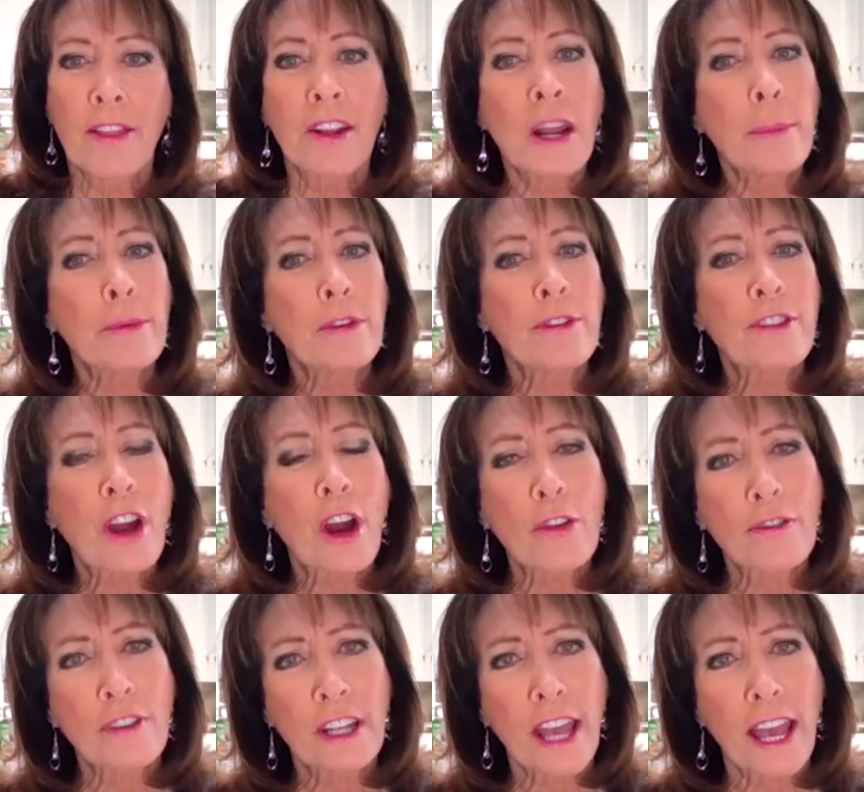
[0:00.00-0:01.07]
The number of
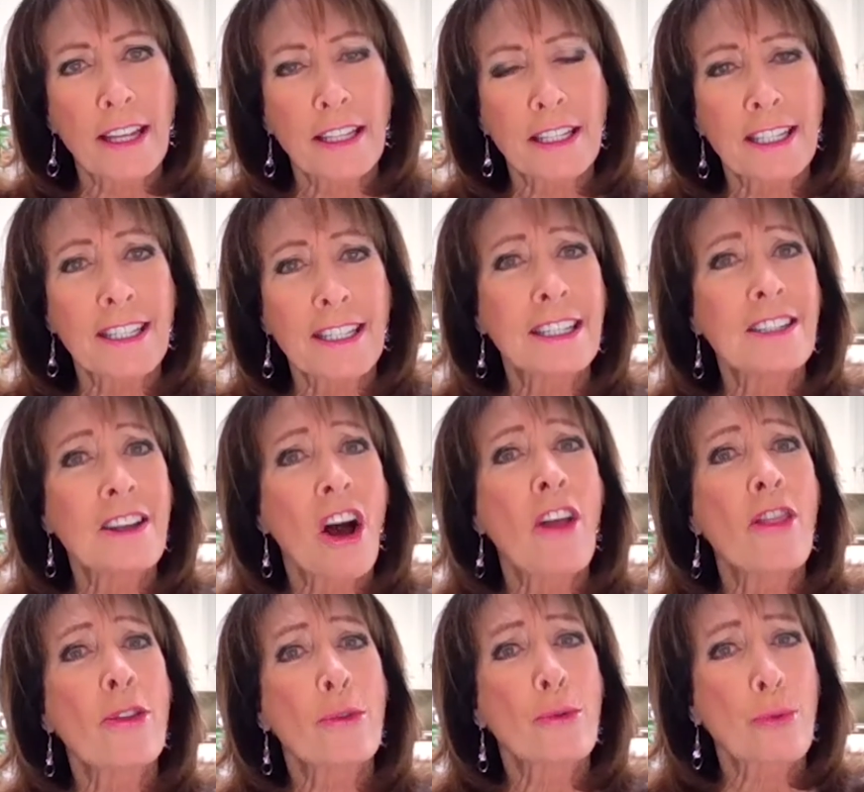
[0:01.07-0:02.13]
COVID cases is
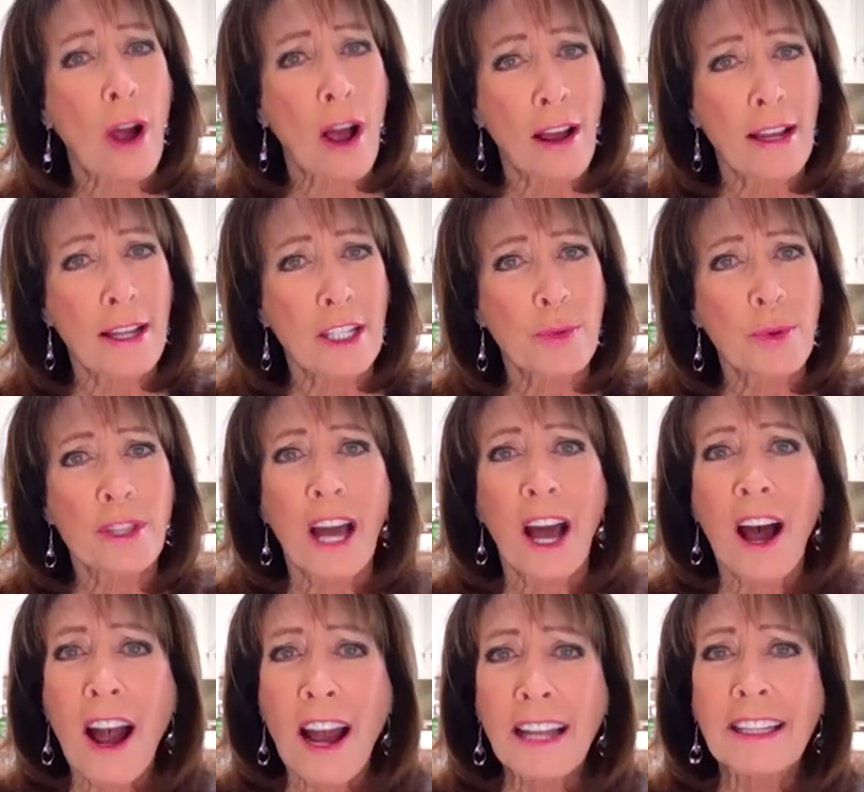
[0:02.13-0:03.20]
on the rise with the
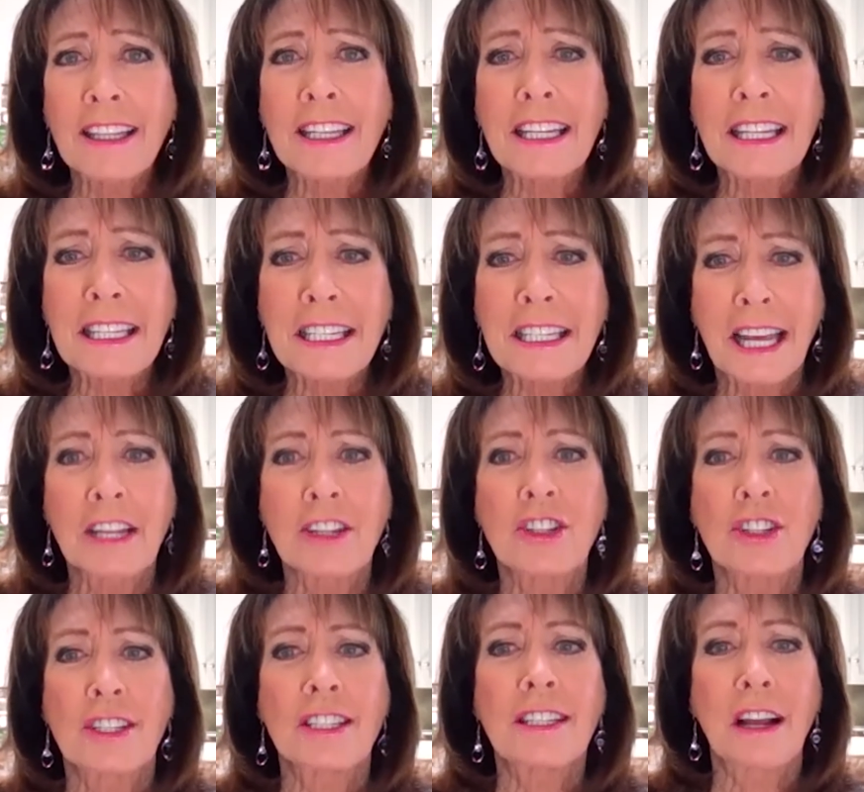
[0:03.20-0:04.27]
highly
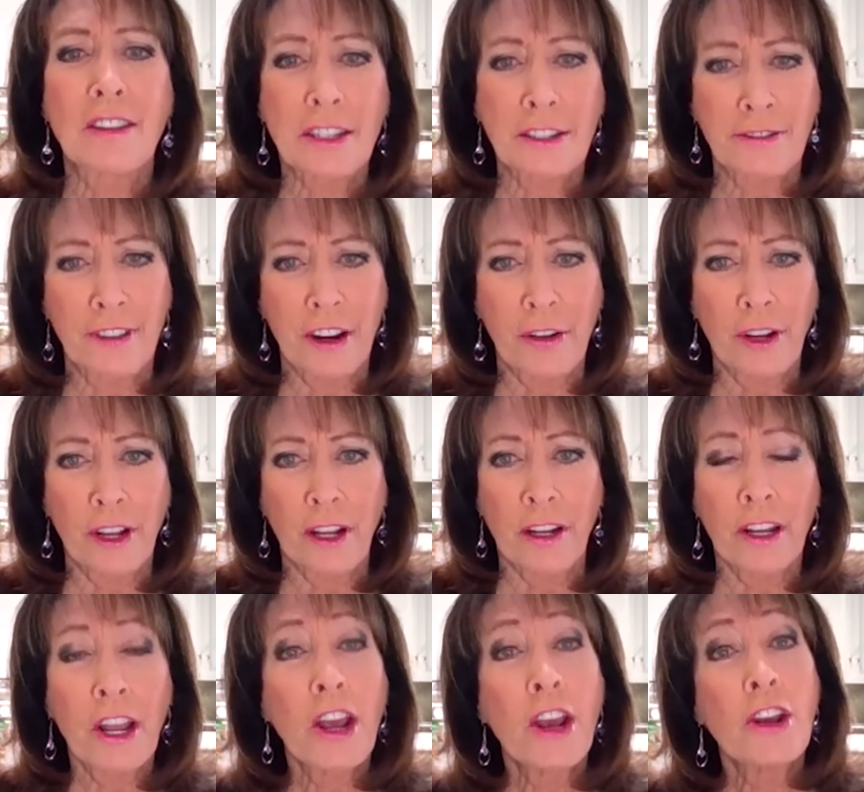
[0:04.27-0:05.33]
contagious Delta variant.